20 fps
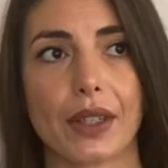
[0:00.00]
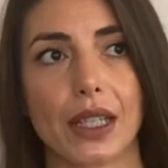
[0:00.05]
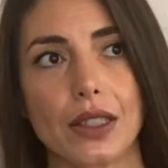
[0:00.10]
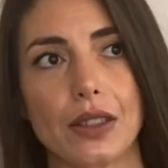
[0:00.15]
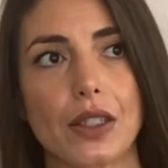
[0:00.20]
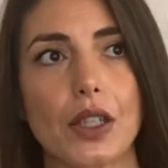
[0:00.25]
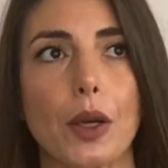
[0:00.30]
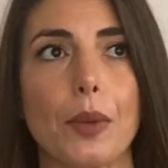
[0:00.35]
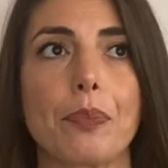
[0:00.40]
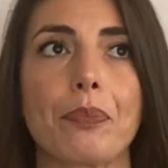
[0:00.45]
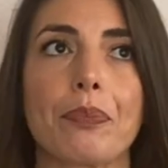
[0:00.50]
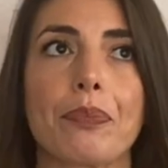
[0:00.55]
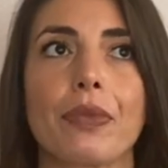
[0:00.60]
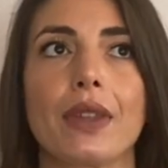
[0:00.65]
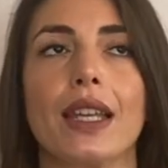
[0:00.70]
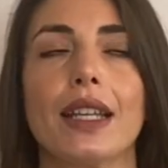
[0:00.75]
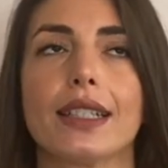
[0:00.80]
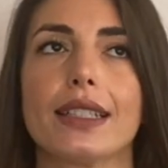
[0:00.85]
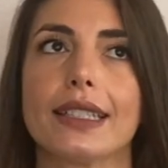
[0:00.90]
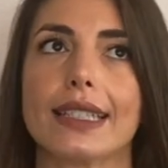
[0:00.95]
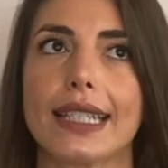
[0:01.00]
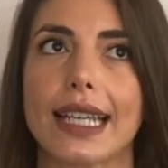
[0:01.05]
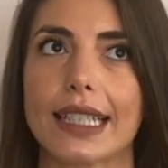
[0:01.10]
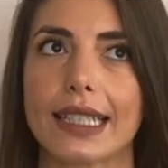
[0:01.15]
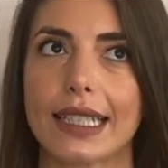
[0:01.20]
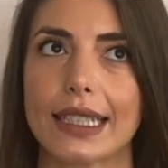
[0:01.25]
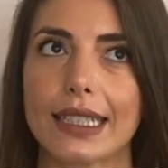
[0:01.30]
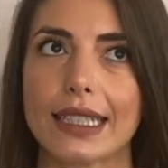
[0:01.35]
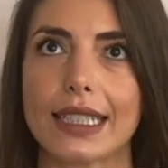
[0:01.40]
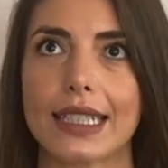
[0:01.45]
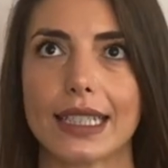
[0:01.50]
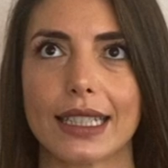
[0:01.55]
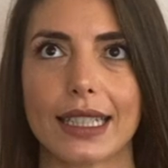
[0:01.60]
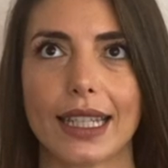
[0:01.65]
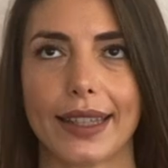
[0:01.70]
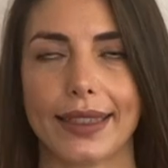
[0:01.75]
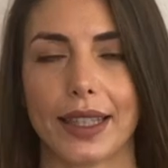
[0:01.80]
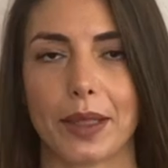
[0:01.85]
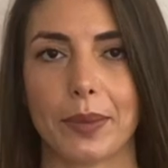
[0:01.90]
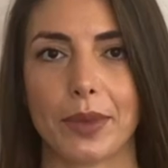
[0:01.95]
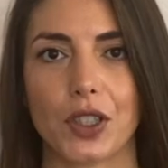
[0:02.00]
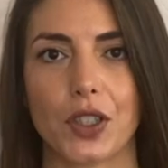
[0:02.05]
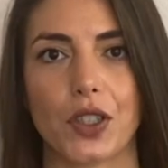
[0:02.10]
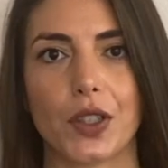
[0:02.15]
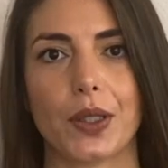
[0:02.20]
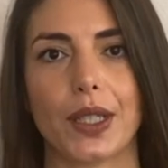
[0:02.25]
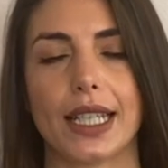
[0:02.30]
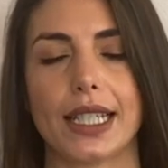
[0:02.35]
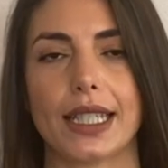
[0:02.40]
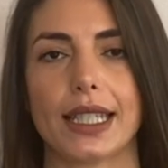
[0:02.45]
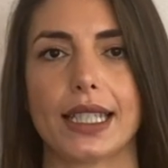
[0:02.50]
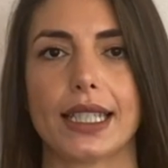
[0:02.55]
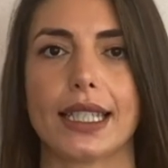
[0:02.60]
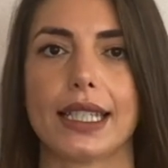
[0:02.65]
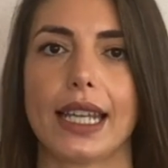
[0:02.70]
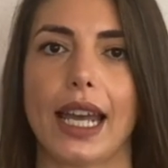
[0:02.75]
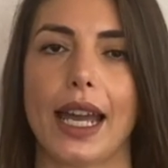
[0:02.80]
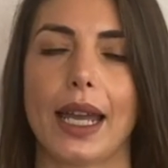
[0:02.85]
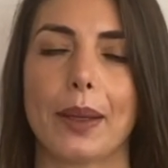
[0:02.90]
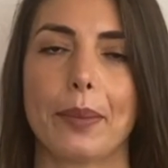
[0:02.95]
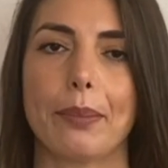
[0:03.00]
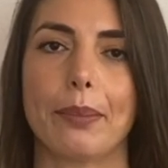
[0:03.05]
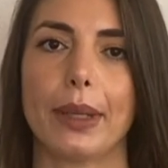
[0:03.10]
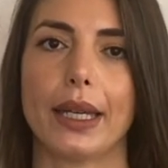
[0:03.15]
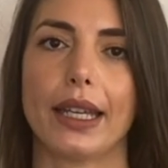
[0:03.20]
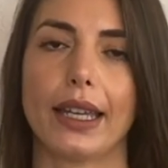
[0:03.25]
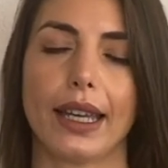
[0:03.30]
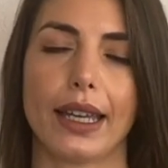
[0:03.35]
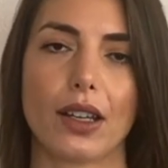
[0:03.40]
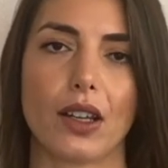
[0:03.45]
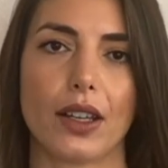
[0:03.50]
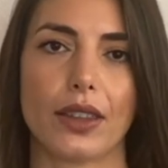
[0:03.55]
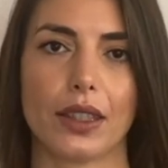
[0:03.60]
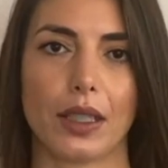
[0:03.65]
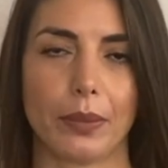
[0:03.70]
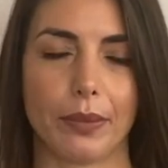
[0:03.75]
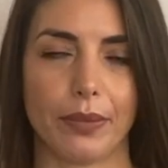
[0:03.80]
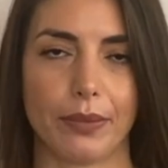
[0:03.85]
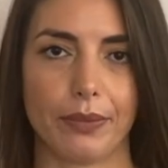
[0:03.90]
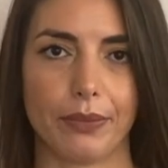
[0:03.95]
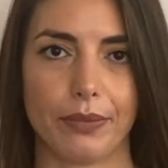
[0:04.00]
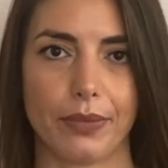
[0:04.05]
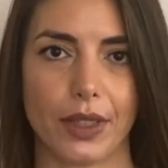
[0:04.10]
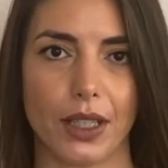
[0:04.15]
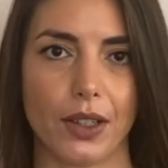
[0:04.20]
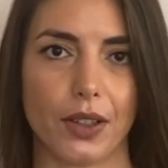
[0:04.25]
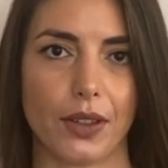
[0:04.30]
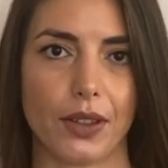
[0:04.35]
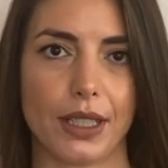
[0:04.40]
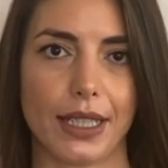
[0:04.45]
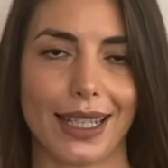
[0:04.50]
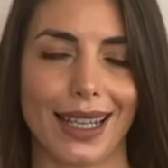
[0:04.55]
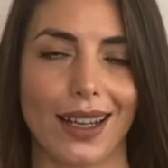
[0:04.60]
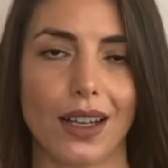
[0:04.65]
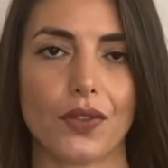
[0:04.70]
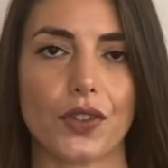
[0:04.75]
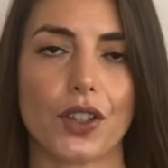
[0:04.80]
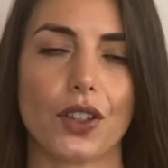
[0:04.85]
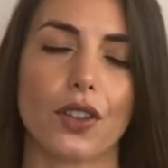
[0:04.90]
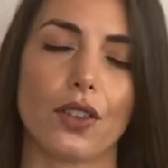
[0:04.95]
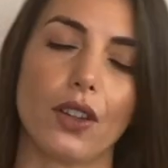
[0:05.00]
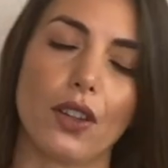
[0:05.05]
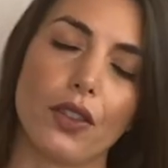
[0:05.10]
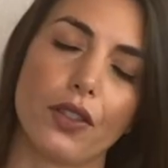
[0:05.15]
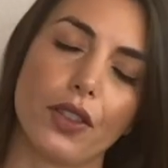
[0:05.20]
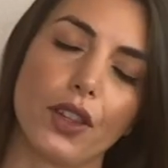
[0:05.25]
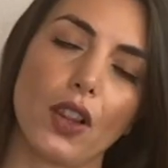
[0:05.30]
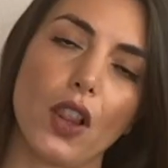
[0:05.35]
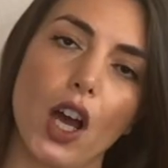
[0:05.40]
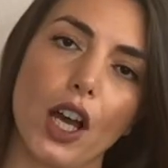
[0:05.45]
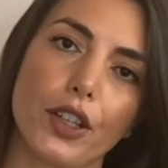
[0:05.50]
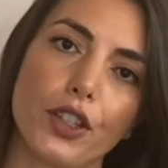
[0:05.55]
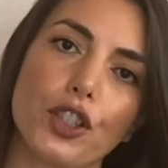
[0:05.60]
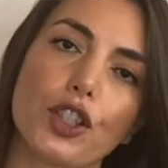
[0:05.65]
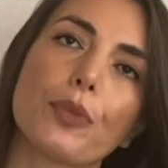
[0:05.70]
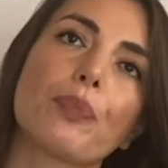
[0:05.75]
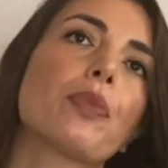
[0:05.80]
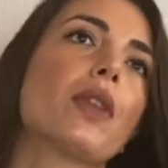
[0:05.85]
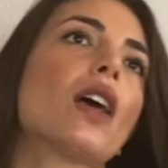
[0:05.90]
So technically didn't get them in 2 days this time, but I got them, you know, the day after the launch.